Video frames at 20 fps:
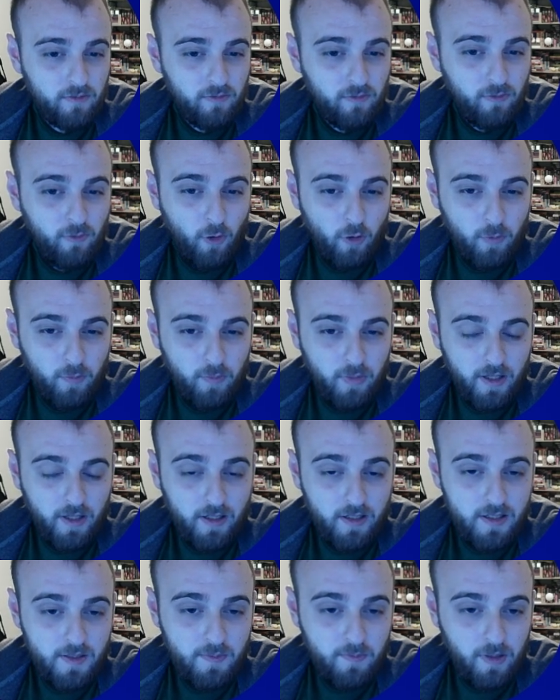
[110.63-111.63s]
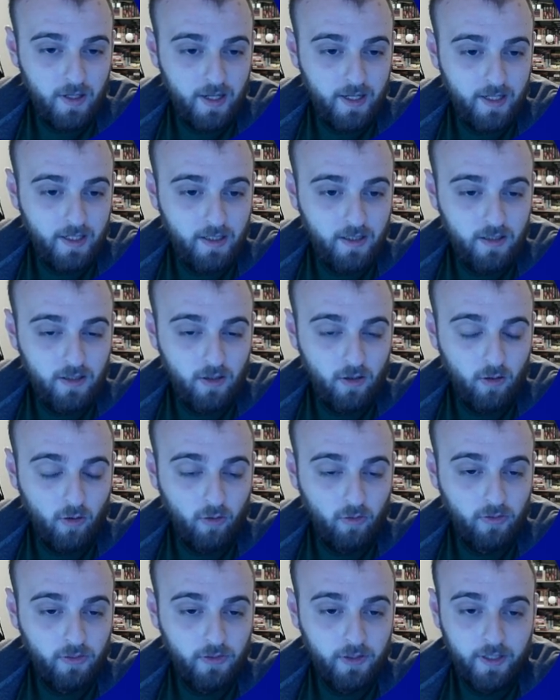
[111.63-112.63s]
4 players playing
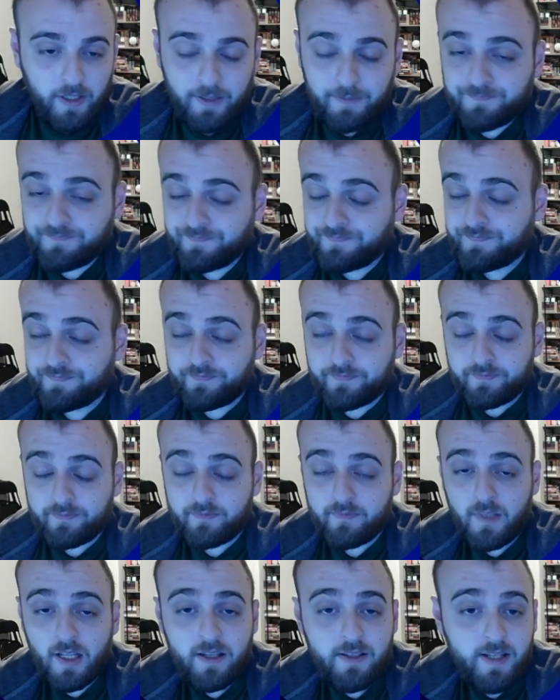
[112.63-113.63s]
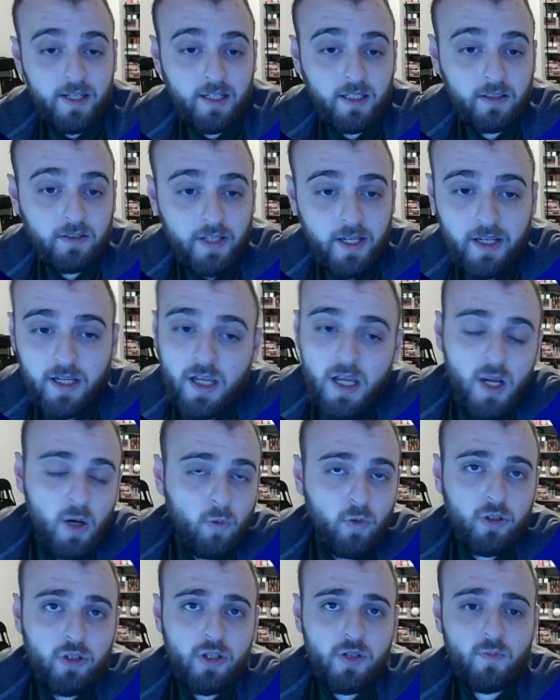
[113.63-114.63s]
on the second day,
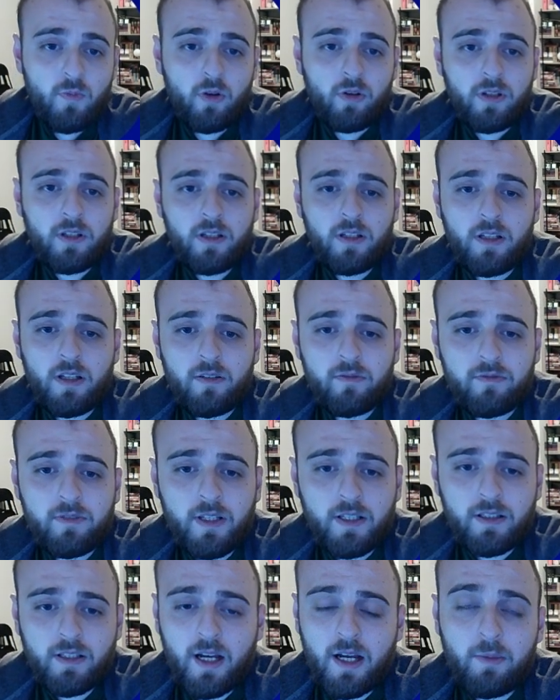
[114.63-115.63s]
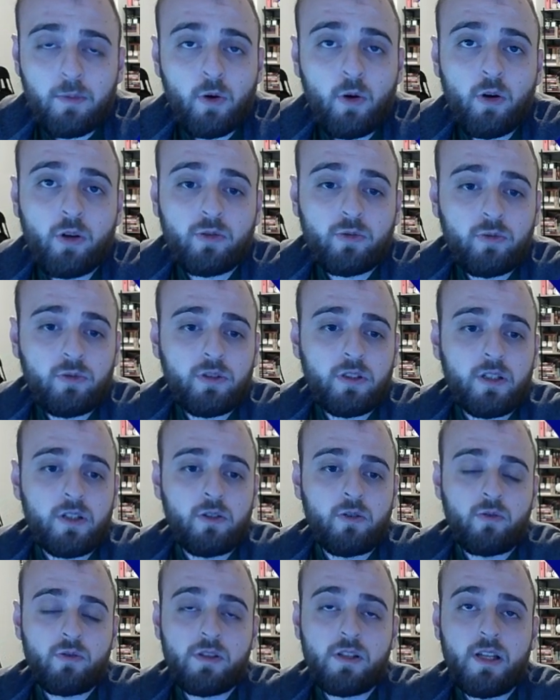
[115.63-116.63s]
which is more than enough. Then I'm going to
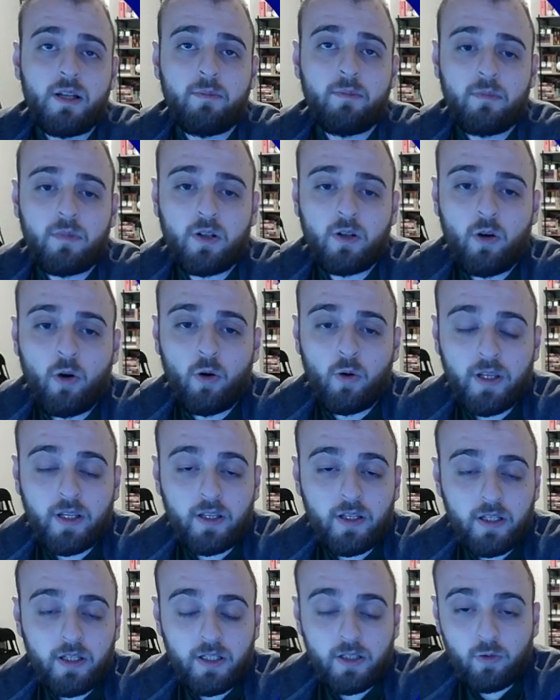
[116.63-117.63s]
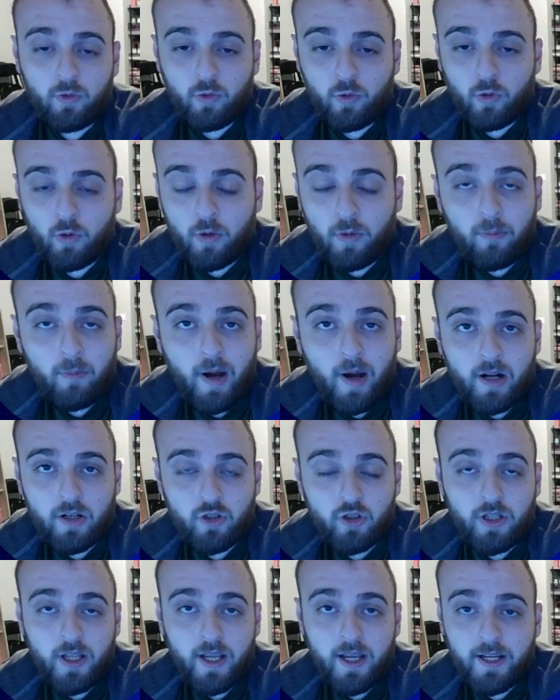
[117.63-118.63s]
introduce them going into match
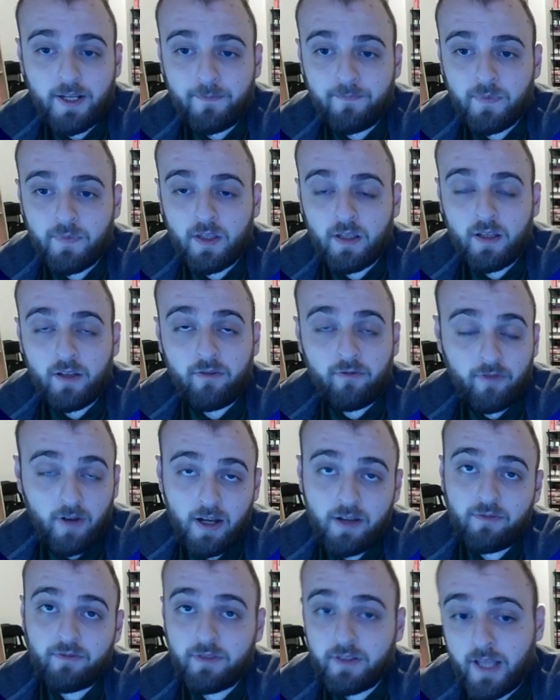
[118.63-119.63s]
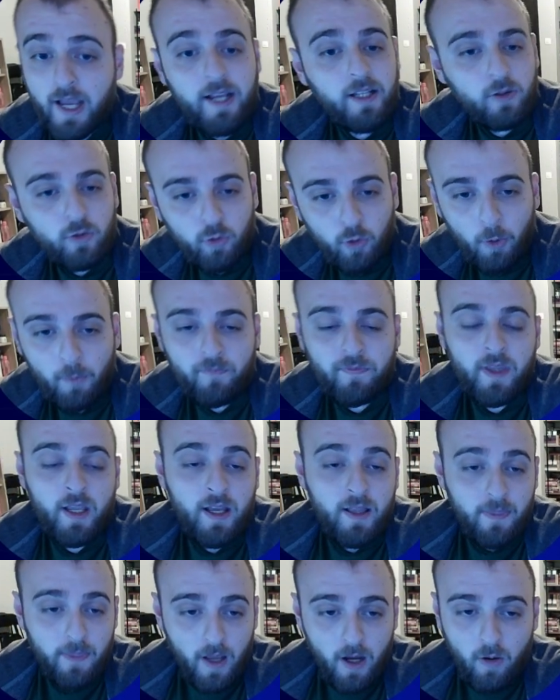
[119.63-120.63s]
day 5, day 2.
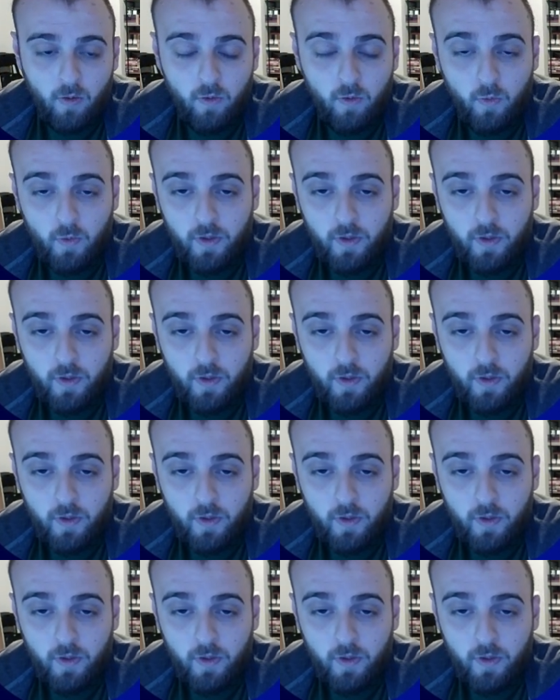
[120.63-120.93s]
Now we